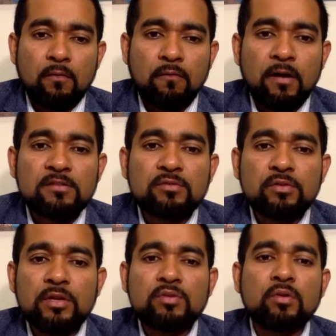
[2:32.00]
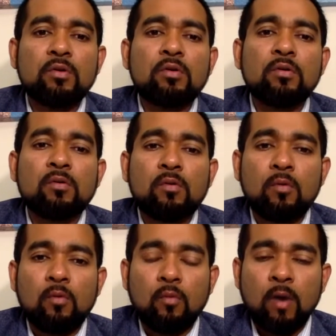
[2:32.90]
first we need to know
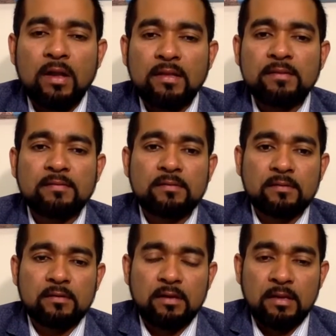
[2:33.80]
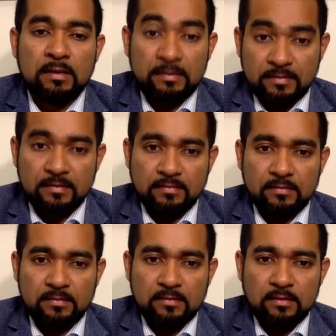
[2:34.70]
what is
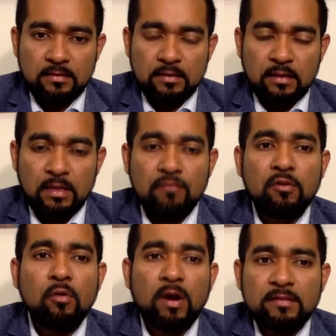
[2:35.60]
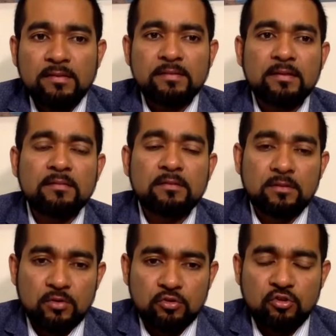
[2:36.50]
disease. If we know what is disease,
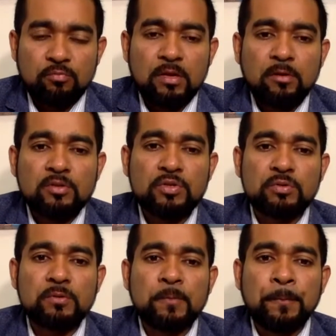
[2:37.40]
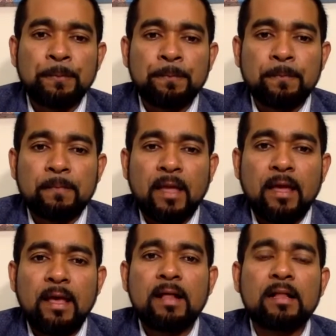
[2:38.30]
we should be able to
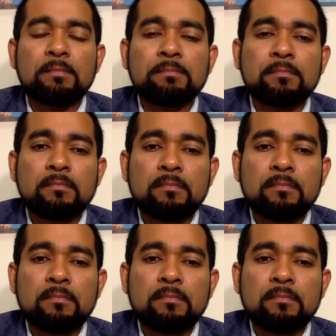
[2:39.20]
help.